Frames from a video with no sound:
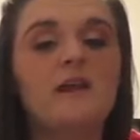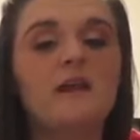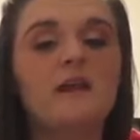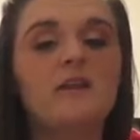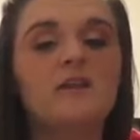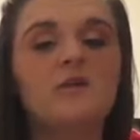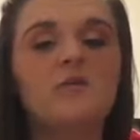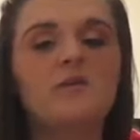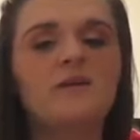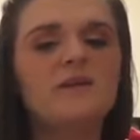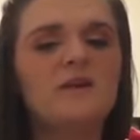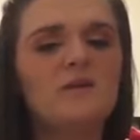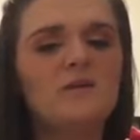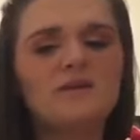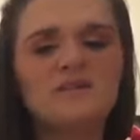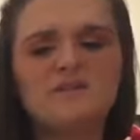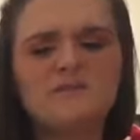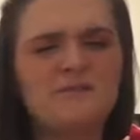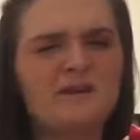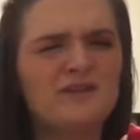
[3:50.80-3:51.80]
The window
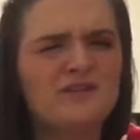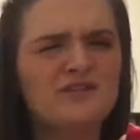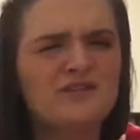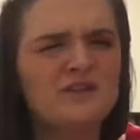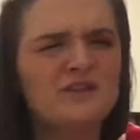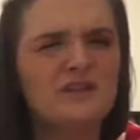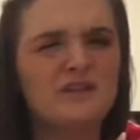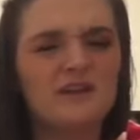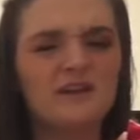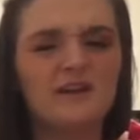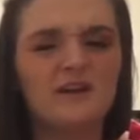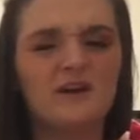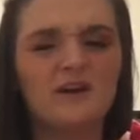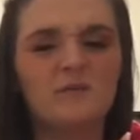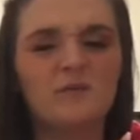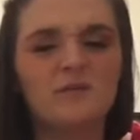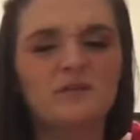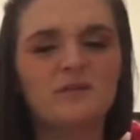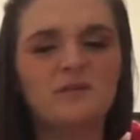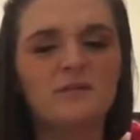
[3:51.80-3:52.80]
was much clearer,
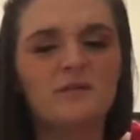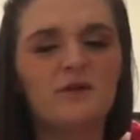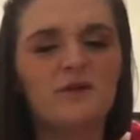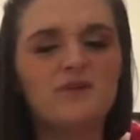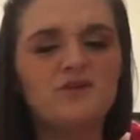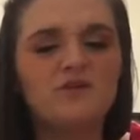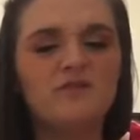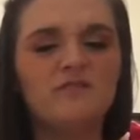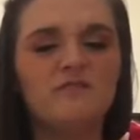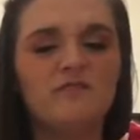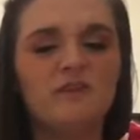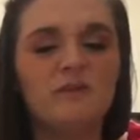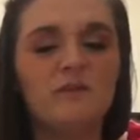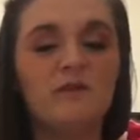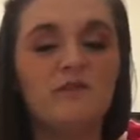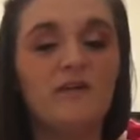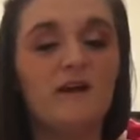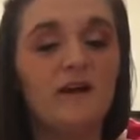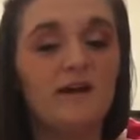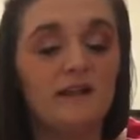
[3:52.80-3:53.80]
with a partial view
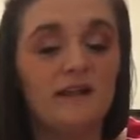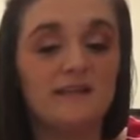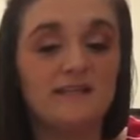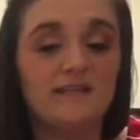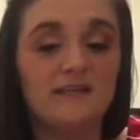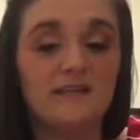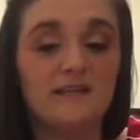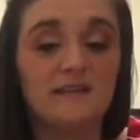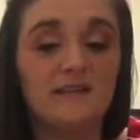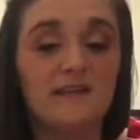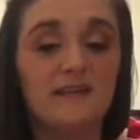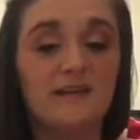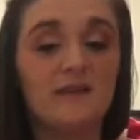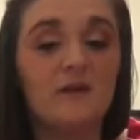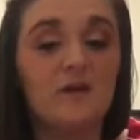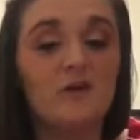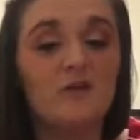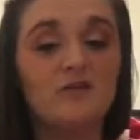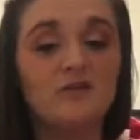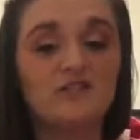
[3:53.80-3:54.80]
of Huntington
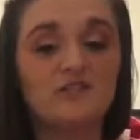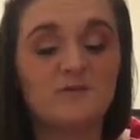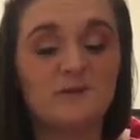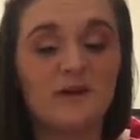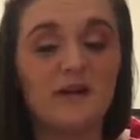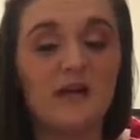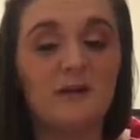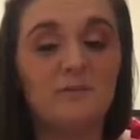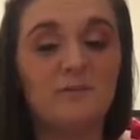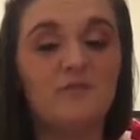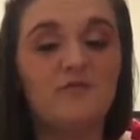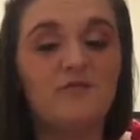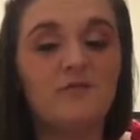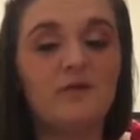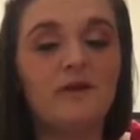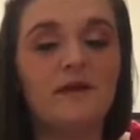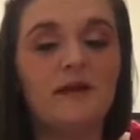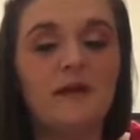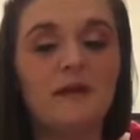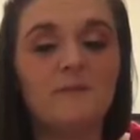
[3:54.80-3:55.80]
laid spread out
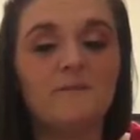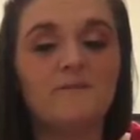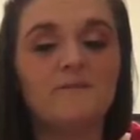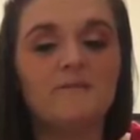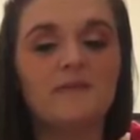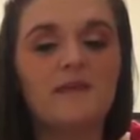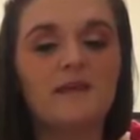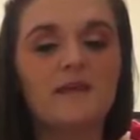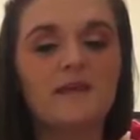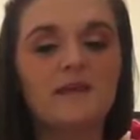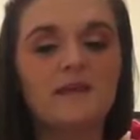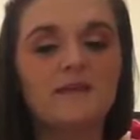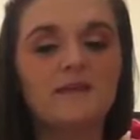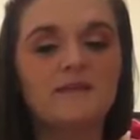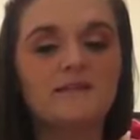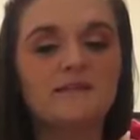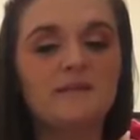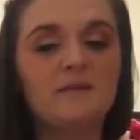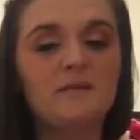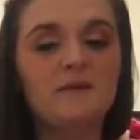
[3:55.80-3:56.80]
before him.
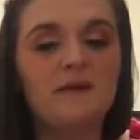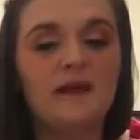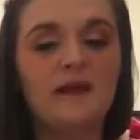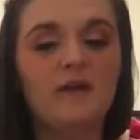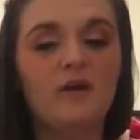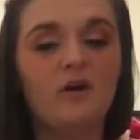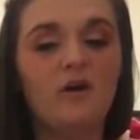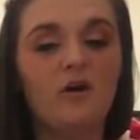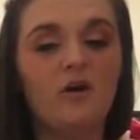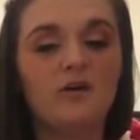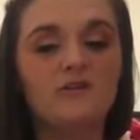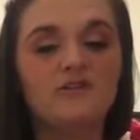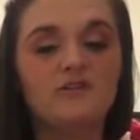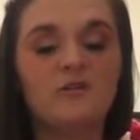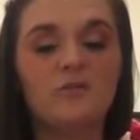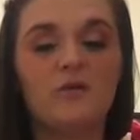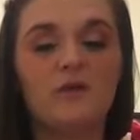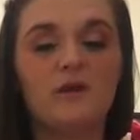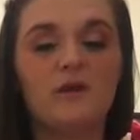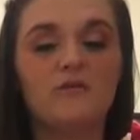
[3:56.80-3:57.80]
Someone had
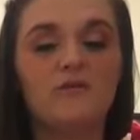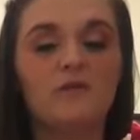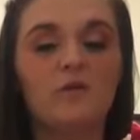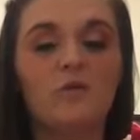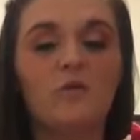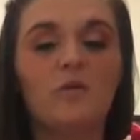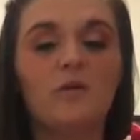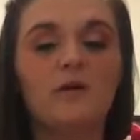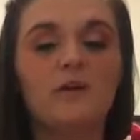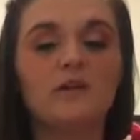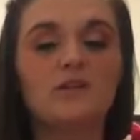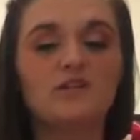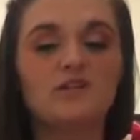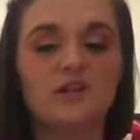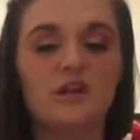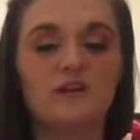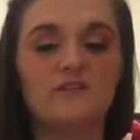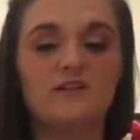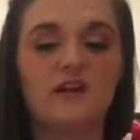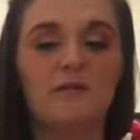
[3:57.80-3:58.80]
halted one of the wooden
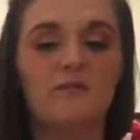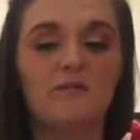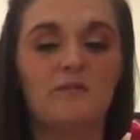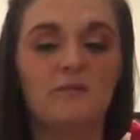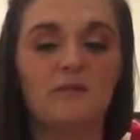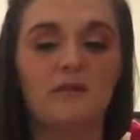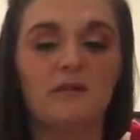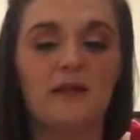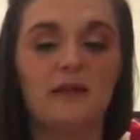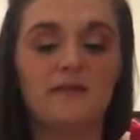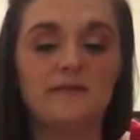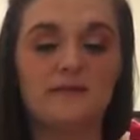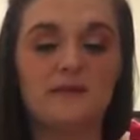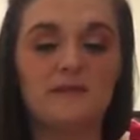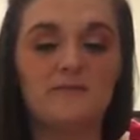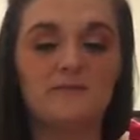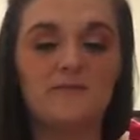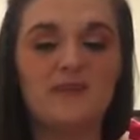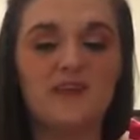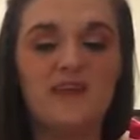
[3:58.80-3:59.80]
chairs up from the
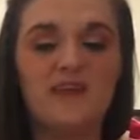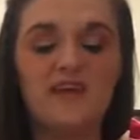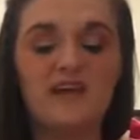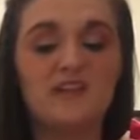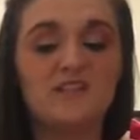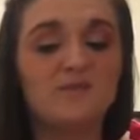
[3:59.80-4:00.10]
landing. Its